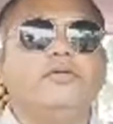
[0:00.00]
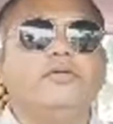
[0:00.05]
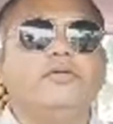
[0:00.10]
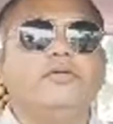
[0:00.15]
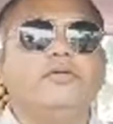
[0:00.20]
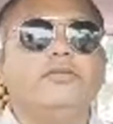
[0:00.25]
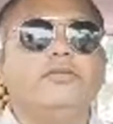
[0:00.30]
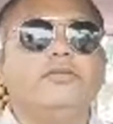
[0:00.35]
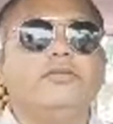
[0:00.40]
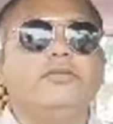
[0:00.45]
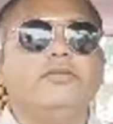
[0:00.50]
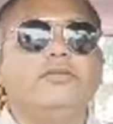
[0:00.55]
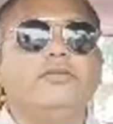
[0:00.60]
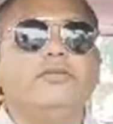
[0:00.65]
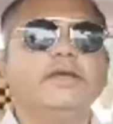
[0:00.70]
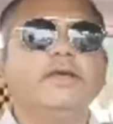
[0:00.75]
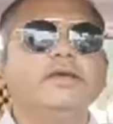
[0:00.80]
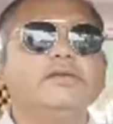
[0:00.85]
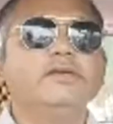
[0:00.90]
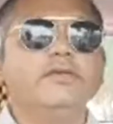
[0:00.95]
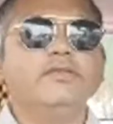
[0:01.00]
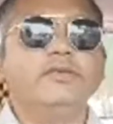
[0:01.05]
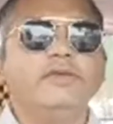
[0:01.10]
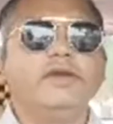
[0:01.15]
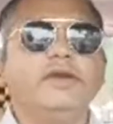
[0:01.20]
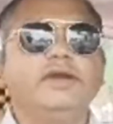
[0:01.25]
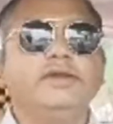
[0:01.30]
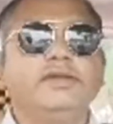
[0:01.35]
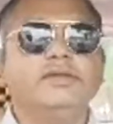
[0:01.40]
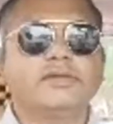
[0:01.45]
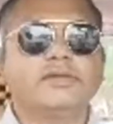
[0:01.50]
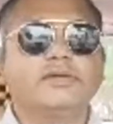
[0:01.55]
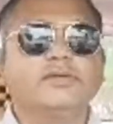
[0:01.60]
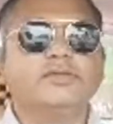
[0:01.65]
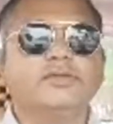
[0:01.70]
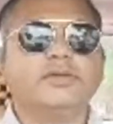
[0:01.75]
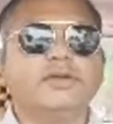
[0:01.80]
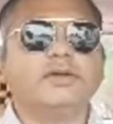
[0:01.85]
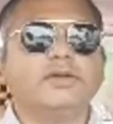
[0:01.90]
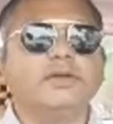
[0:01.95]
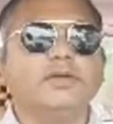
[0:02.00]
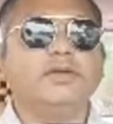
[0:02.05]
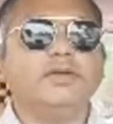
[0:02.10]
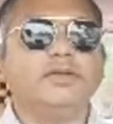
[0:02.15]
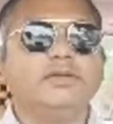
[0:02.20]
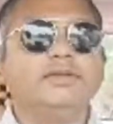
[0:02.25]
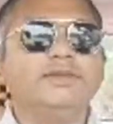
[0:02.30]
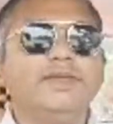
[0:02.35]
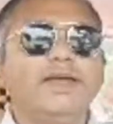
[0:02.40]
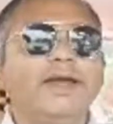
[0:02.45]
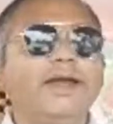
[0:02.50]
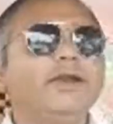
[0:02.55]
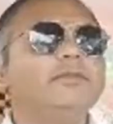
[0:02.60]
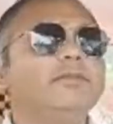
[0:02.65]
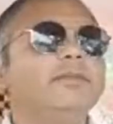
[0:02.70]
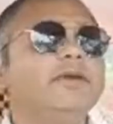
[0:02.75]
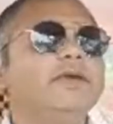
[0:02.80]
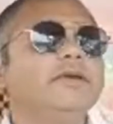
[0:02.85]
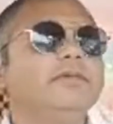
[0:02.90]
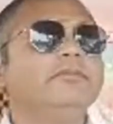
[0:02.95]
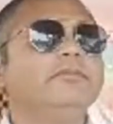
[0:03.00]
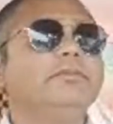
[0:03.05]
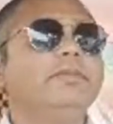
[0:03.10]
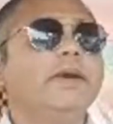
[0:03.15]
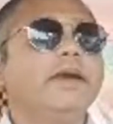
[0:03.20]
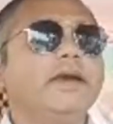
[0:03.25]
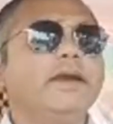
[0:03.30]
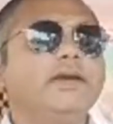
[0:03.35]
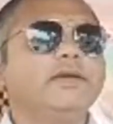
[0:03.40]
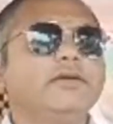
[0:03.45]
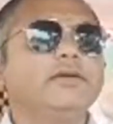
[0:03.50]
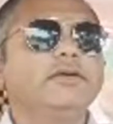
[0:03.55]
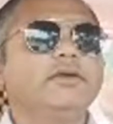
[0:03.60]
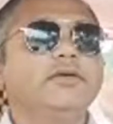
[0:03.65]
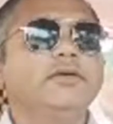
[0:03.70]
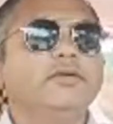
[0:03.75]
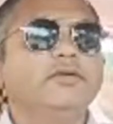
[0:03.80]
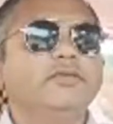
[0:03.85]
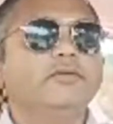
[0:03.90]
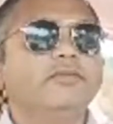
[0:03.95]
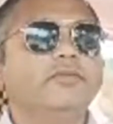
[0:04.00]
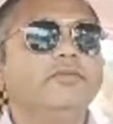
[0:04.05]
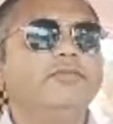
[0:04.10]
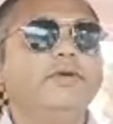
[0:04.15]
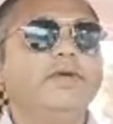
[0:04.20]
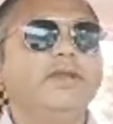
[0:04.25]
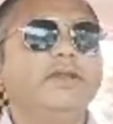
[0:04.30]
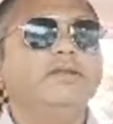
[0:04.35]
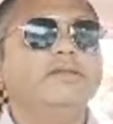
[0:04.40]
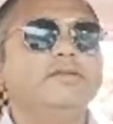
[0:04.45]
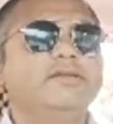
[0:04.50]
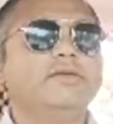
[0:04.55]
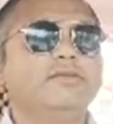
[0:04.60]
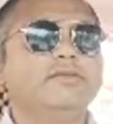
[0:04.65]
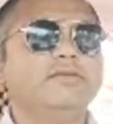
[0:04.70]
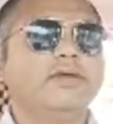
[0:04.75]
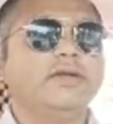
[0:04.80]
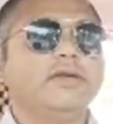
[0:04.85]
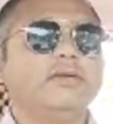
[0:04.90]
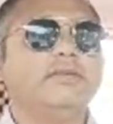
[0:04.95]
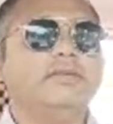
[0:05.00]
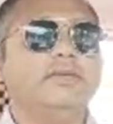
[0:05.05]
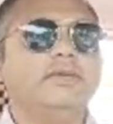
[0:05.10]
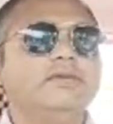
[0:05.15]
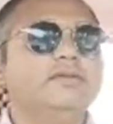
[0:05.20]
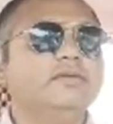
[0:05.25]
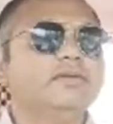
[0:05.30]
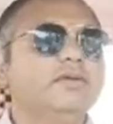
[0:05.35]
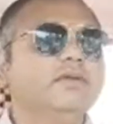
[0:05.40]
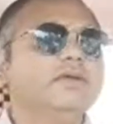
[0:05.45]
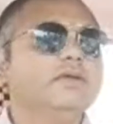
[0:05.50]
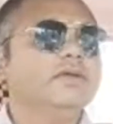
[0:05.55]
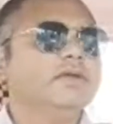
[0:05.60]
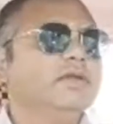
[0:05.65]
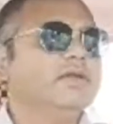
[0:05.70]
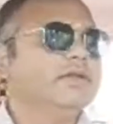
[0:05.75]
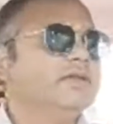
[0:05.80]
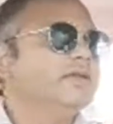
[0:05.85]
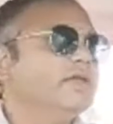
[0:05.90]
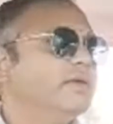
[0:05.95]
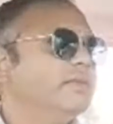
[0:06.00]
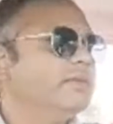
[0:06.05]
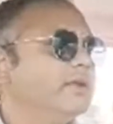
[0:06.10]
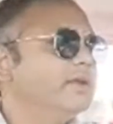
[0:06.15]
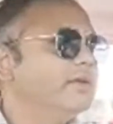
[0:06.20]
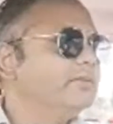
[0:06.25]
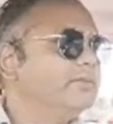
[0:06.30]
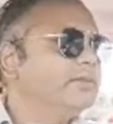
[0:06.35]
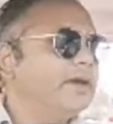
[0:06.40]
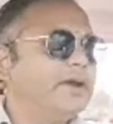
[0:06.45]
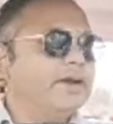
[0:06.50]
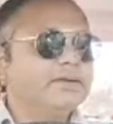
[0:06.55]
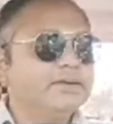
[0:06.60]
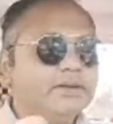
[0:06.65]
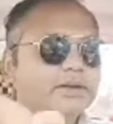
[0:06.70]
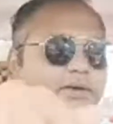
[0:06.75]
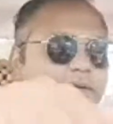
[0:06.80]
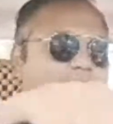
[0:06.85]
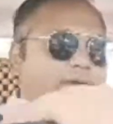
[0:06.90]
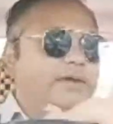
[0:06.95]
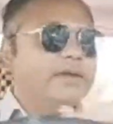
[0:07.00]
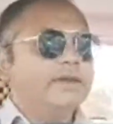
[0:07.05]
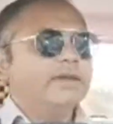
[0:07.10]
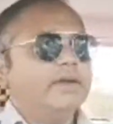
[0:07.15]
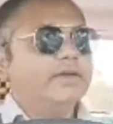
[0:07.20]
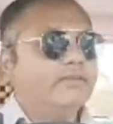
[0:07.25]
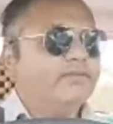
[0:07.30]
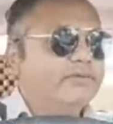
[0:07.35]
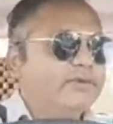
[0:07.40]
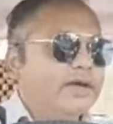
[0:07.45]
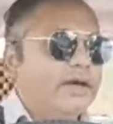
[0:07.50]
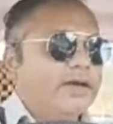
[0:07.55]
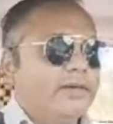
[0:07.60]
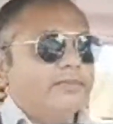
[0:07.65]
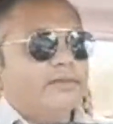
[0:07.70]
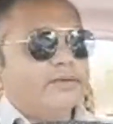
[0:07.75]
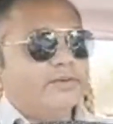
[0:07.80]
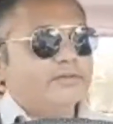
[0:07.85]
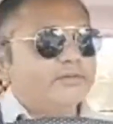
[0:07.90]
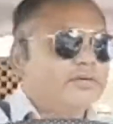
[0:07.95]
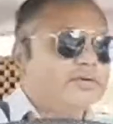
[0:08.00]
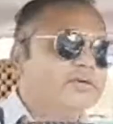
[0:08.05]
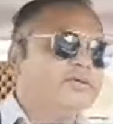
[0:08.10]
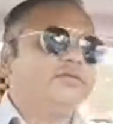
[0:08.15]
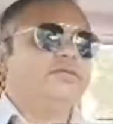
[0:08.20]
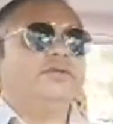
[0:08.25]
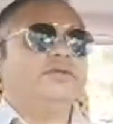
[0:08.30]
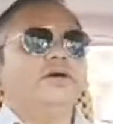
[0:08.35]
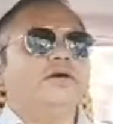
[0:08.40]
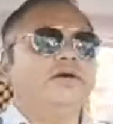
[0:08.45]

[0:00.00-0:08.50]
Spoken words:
when in case of any disclosure that may impact very severe, means they may impact the grave damage to the